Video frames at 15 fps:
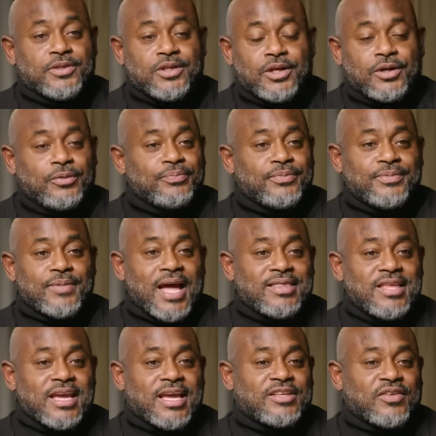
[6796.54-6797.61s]
You know,
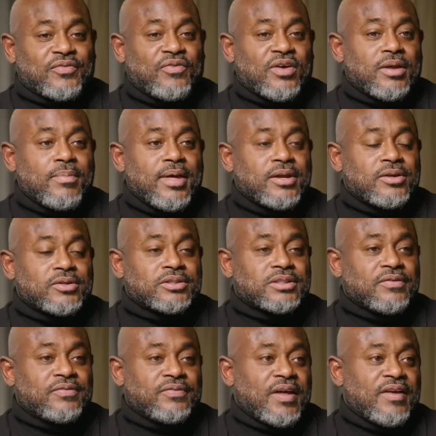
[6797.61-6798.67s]
I think it's the
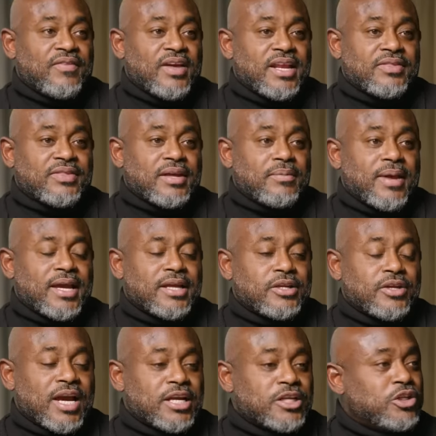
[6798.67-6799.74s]
fundamentals of of anything,
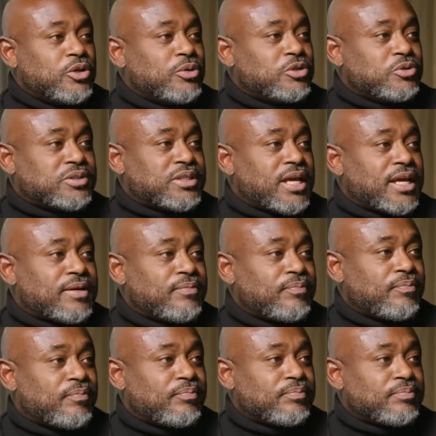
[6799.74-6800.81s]
man. You got to do what you say.
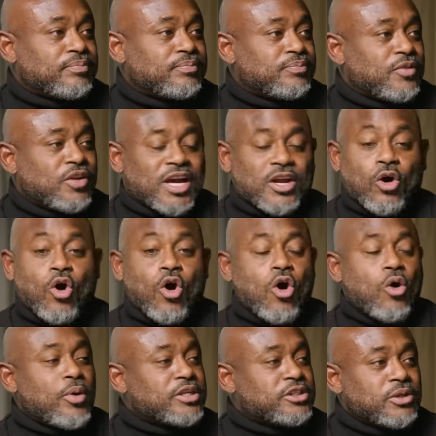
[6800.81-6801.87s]
You got to
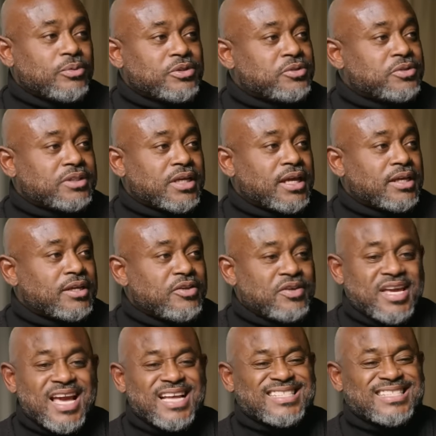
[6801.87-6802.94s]
always do what you say. You
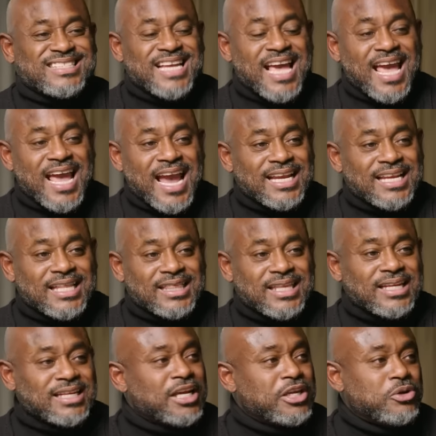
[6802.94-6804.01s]
can't say
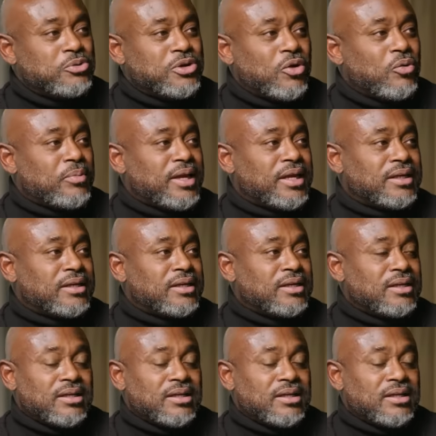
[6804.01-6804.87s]
anything that you don't mean.